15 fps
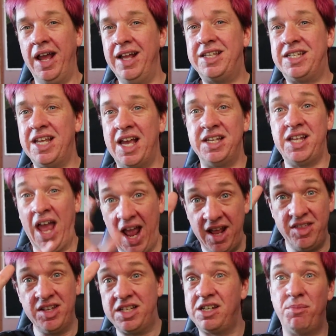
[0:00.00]
it says, hey,
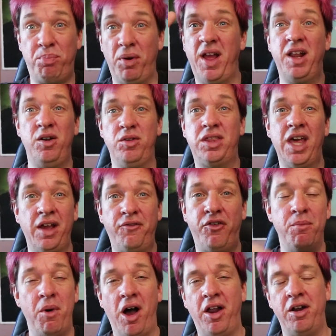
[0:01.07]
this is a brand new thing
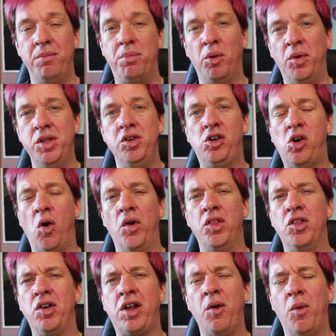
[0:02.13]
for Modern. But when you go
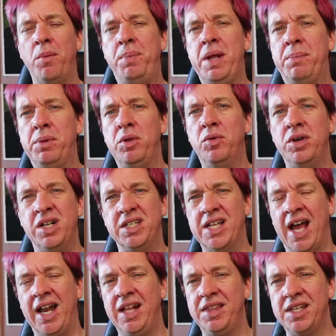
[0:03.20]
and look at what people who were
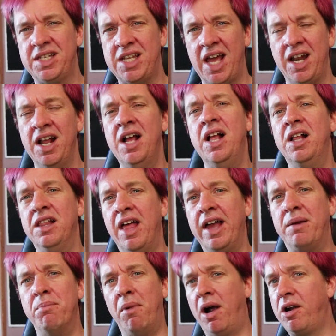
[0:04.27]
designing the set,
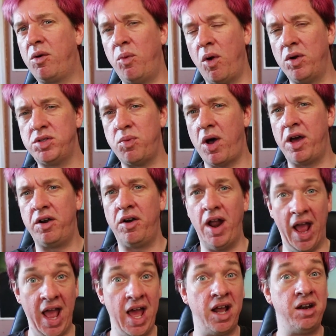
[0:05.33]
like Mark
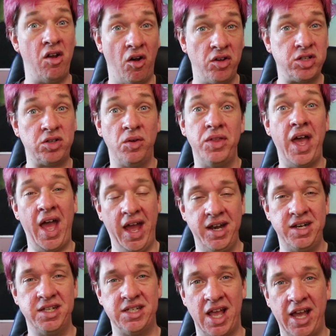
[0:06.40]
Rosewater and also the
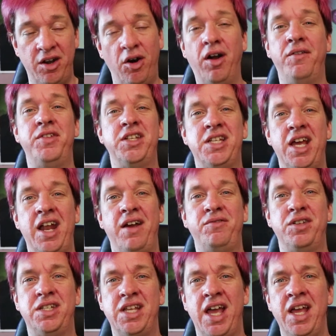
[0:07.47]
head designer of the set,
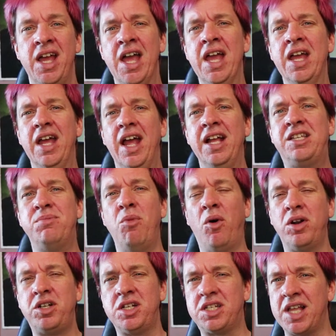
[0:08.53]
have to say, it's
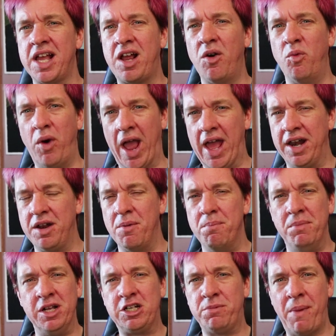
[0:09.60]
more just like a
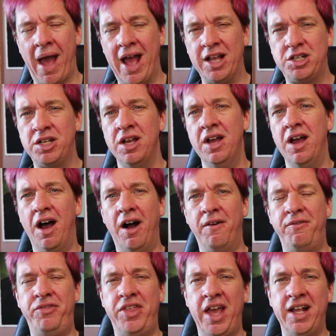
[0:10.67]
random mishmash
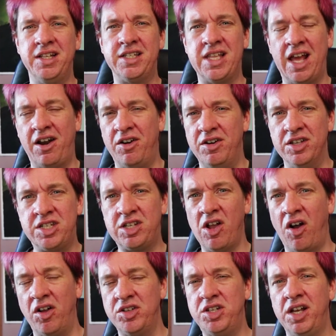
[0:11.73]
of things that are
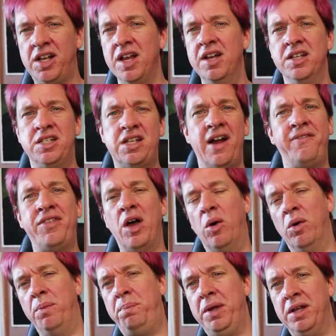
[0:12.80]
nostalgic, stuff that
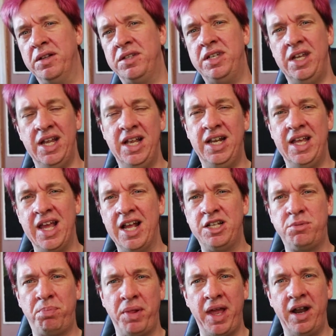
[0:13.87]
will appeal to
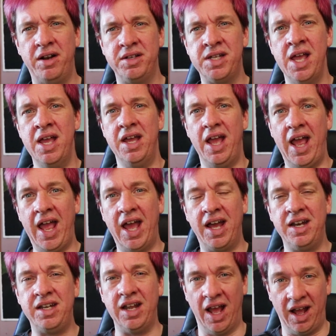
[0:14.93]
EDH players.
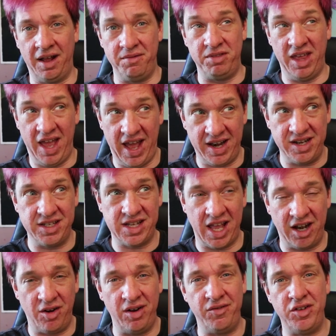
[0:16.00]
And uh, the head
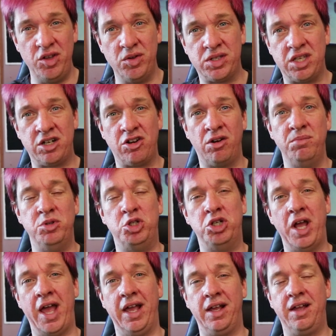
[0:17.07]
designer even used the term
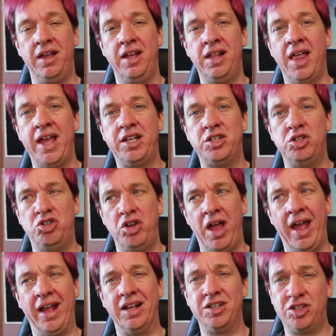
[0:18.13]
jank. He likes
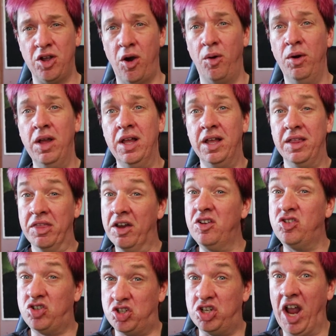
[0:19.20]
jank. So
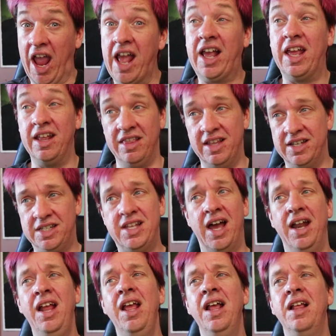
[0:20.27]
there's jank in this
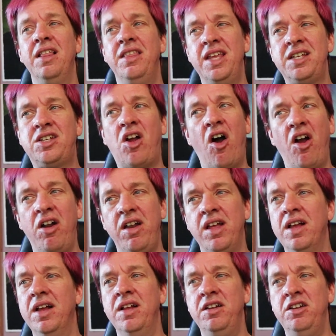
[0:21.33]
set. This card